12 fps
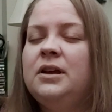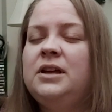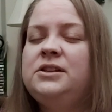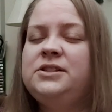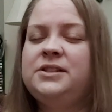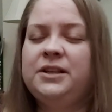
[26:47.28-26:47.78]

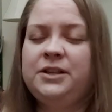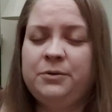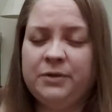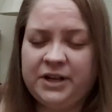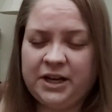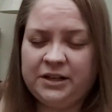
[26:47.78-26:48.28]
And she's saying,
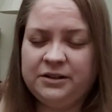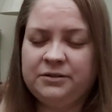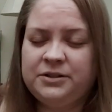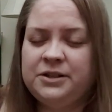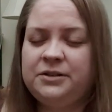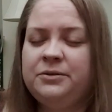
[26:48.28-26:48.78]
you are getting
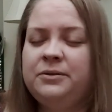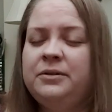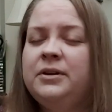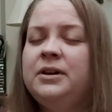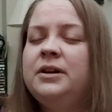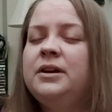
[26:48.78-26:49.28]
there too,
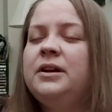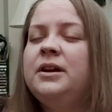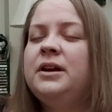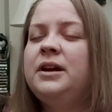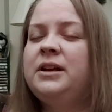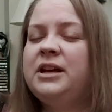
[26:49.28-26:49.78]

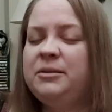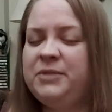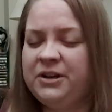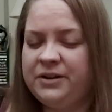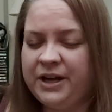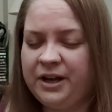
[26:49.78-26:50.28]
and I'm
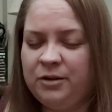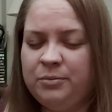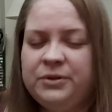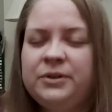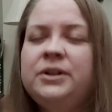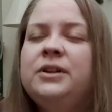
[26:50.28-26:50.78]
here to help.